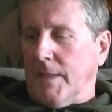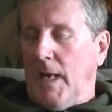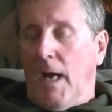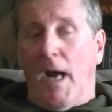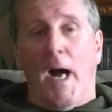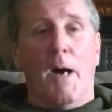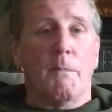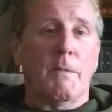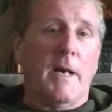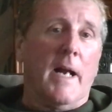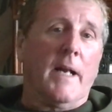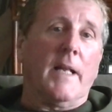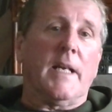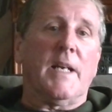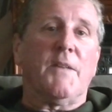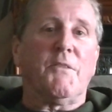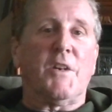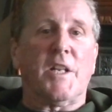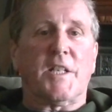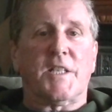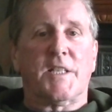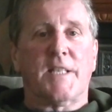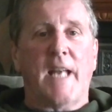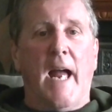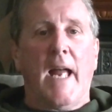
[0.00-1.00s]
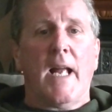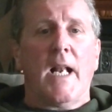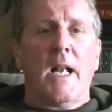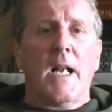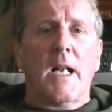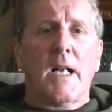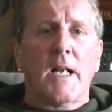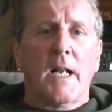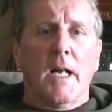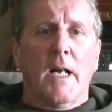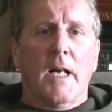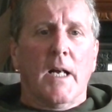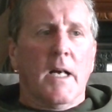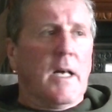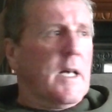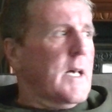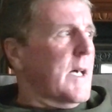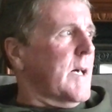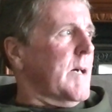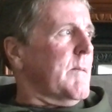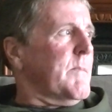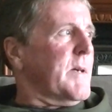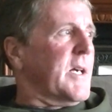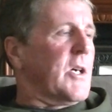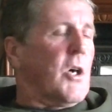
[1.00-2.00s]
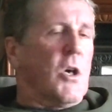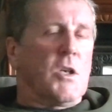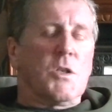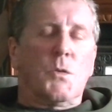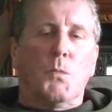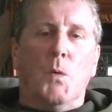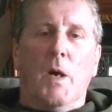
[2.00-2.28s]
I'm going to give it a title, because